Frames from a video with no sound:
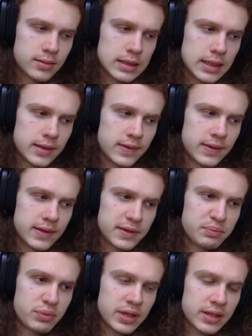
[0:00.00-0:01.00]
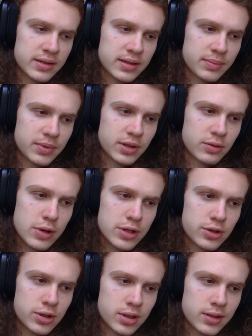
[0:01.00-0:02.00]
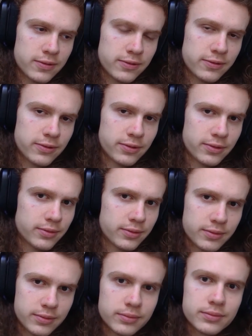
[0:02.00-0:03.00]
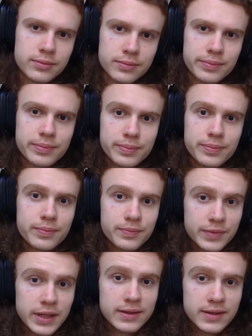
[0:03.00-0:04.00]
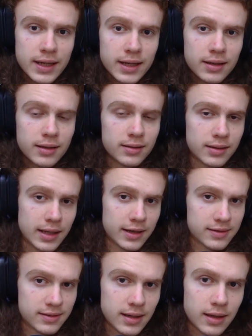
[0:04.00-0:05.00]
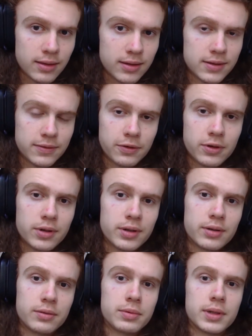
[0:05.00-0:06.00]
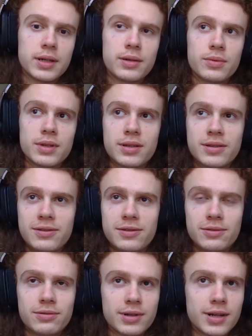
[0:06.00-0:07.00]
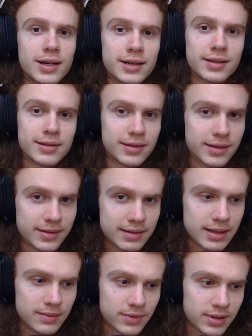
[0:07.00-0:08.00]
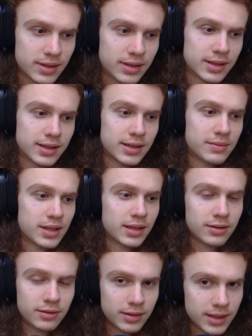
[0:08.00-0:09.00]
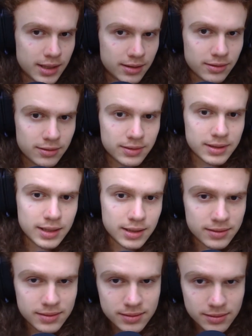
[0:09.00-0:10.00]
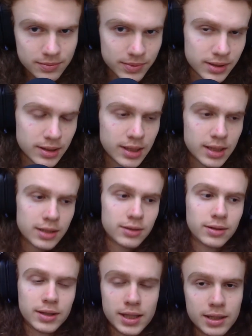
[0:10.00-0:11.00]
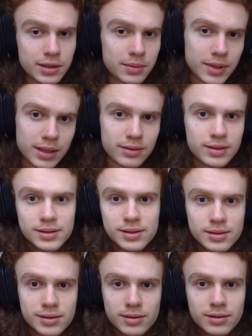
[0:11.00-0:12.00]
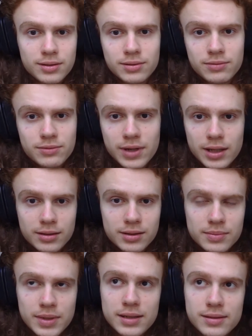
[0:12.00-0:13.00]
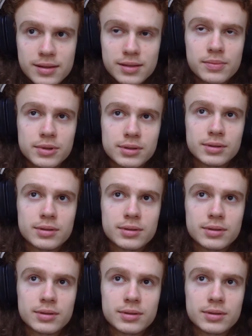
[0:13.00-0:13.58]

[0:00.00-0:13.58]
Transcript: This brings up the question, if let's say they extend this further, what are we gonna do regarding the exams? They're not gonna make it online, it's kind of stupid. You don't think about this on regular basis, but